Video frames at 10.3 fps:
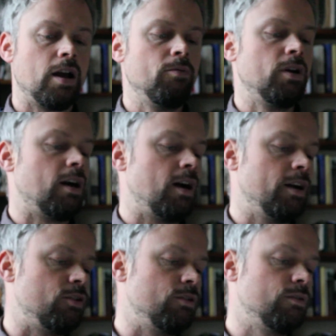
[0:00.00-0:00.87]
would
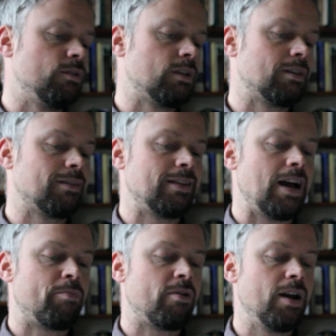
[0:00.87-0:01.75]
argue that
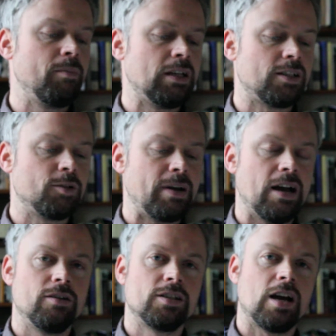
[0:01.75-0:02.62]
a Prime Minister's
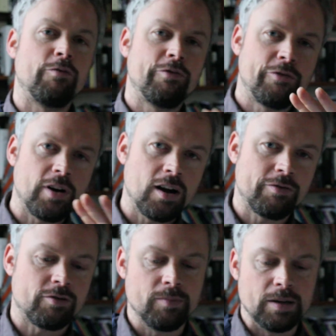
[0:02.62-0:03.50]
powers are far
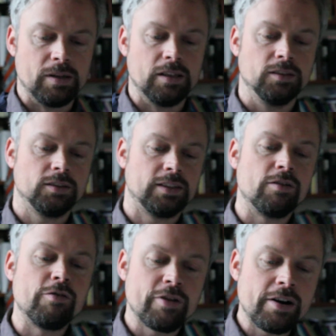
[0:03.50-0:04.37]
from limitless. There
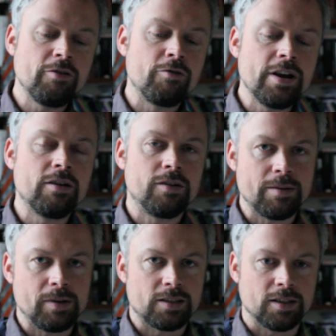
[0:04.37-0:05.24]
are very real
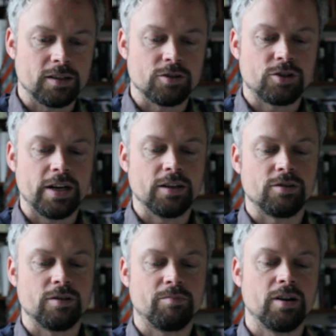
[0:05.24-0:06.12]
limits and constraints
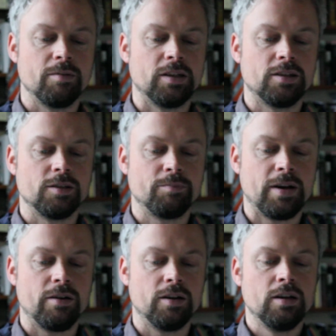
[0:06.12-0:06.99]
on a Prime Minister's
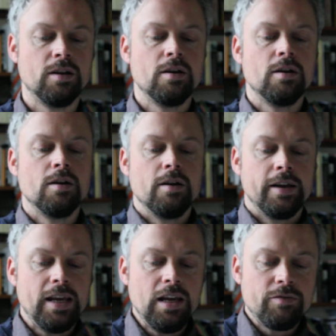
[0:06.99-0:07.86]
power.
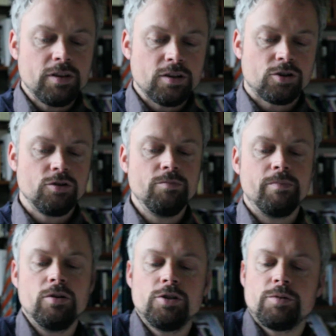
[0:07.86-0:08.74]
Even the two
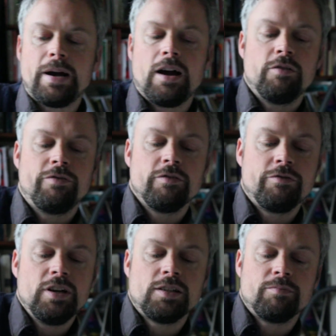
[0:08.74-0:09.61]
most powerful of
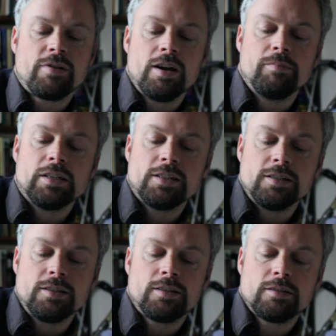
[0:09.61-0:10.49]
recent Prime
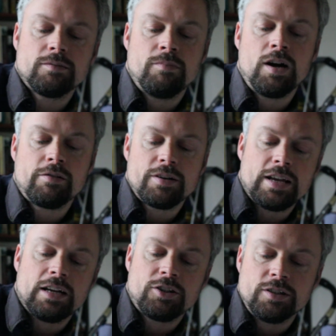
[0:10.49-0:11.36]
Ministers, Margaret
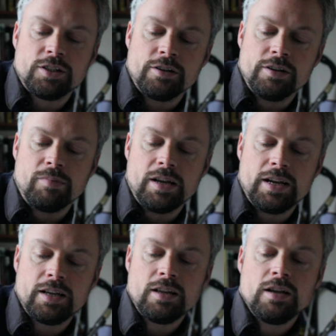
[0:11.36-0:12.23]
Thatcher and Tony Blair,
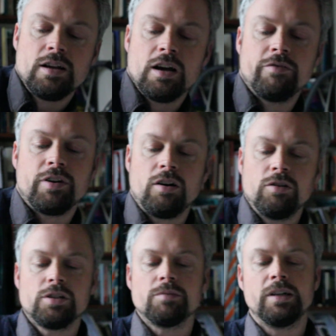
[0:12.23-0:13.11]

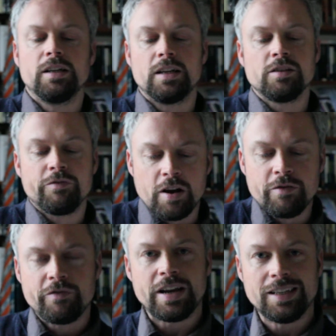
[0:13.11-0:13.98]
have
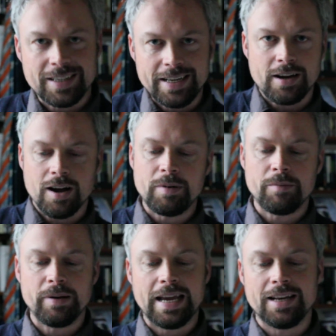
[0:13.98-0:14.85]
eventually come up
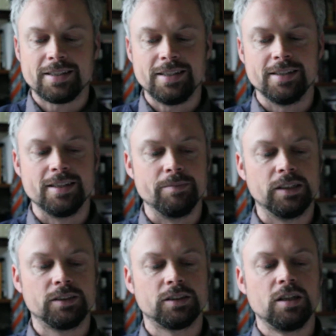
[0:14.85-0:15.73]
against these
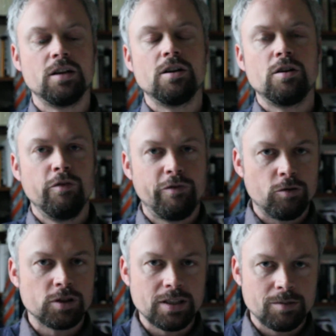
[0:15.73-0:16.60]
limits,
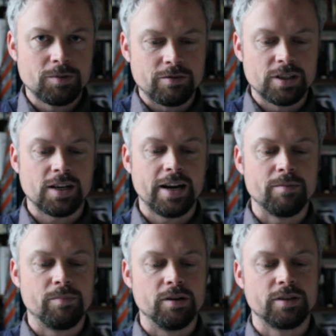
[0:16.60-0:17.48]
forcing them to resign
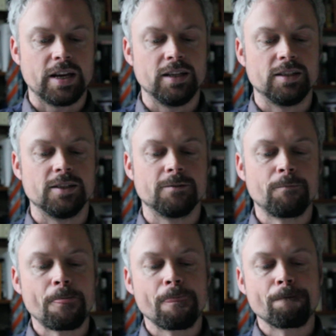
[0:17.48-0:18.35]
in both cases.
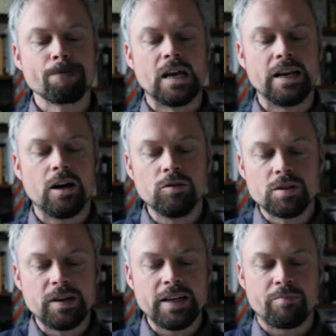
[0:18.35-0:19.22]
And
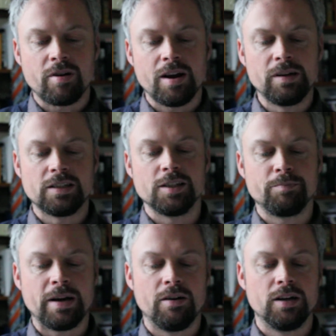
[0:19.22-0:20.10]
ultimately, a Prime Minister's
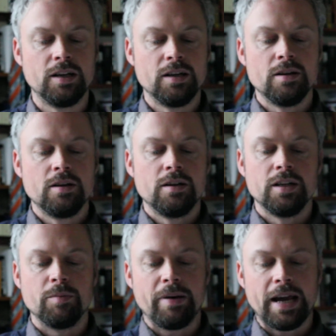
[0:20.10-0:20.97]
power
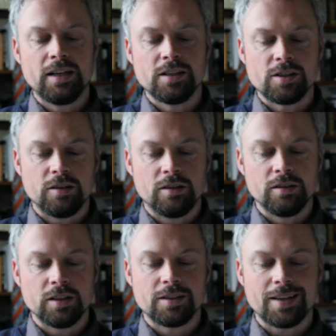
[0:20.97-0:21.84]
depends on
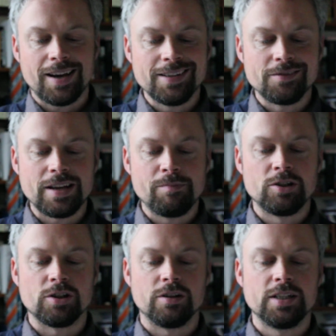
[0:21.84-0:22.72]
the size of their
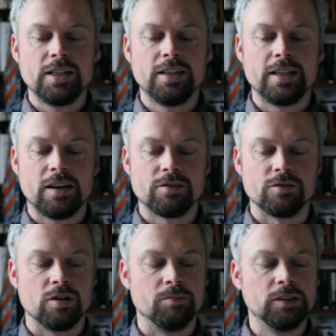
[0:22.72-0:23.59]
majority in the House of
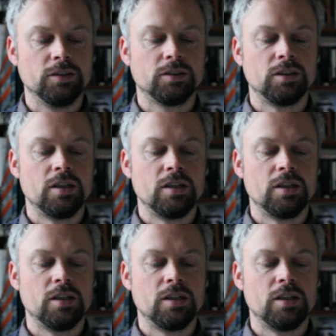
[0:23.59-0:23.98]
Commons